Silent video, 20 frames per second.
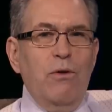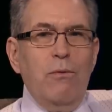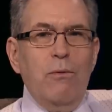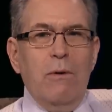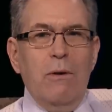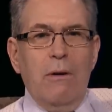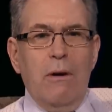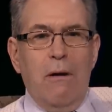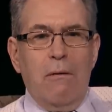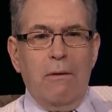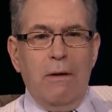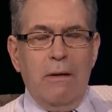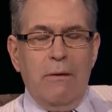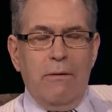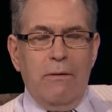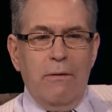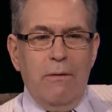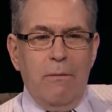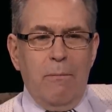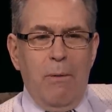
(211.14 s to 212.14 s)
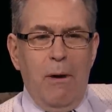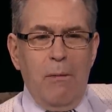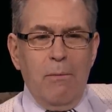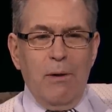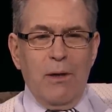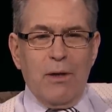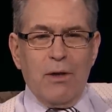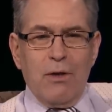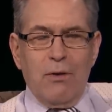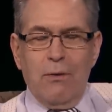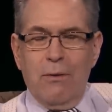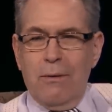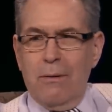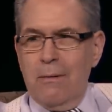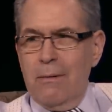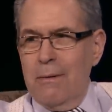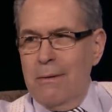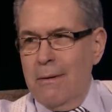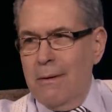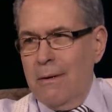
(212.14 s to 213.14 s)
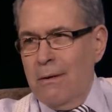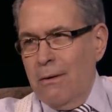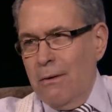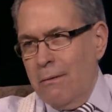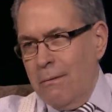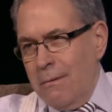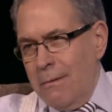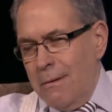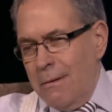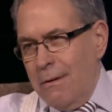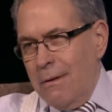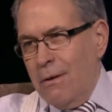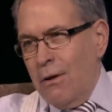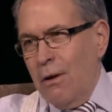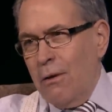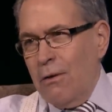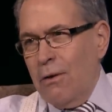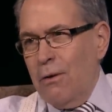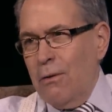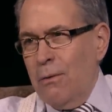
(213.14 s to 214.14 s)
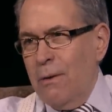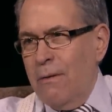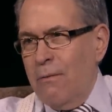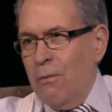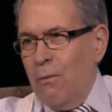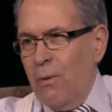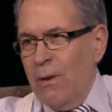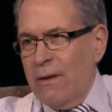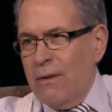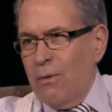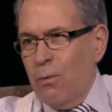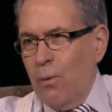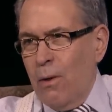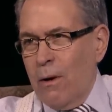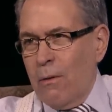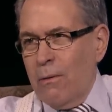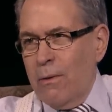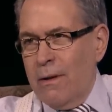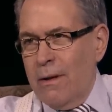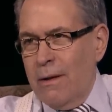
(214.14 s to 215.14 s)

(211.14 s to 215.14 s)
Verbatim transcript: you were going to public school, you, you know, you even went to work with